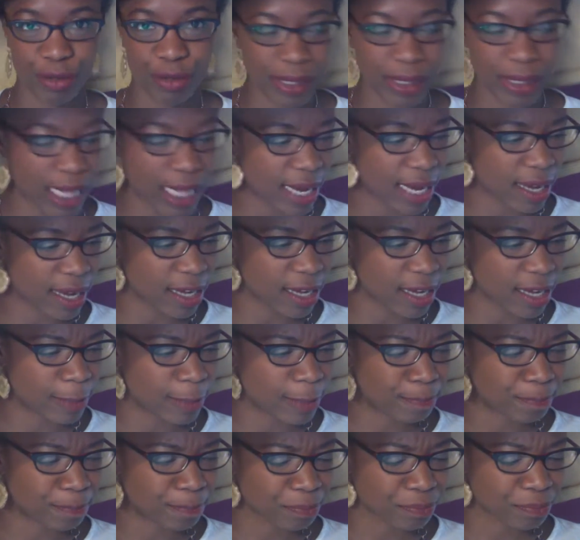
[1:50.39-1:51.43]
It's like
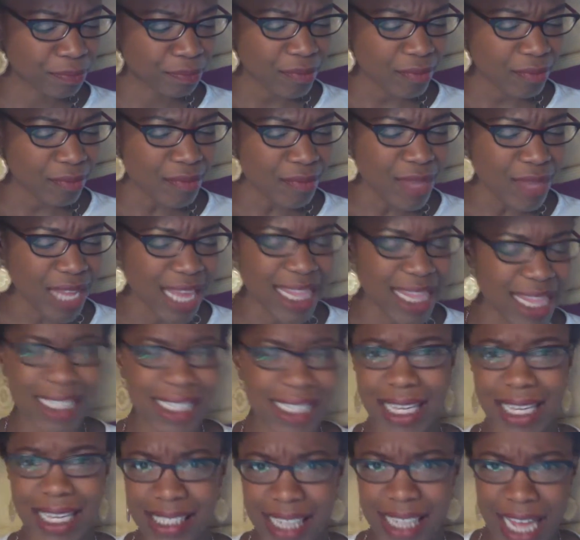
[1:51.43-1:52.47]
I think it's
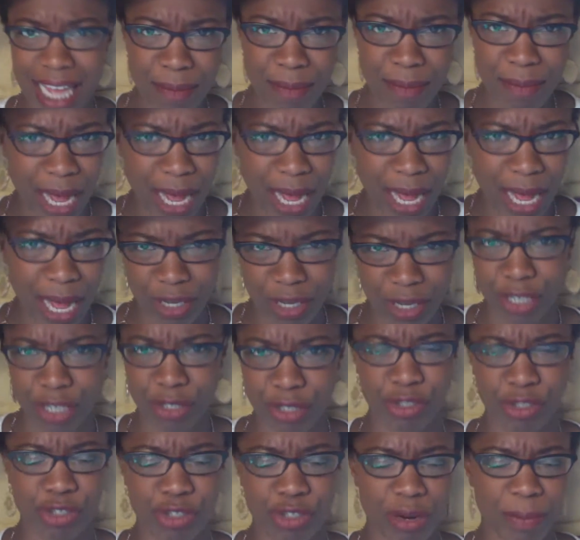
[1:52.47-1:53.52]
like a 10-mile canoe
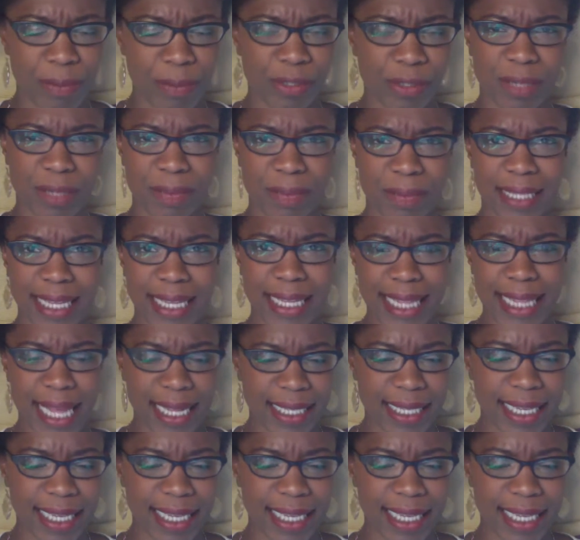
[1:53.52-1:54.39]
trip or something like that.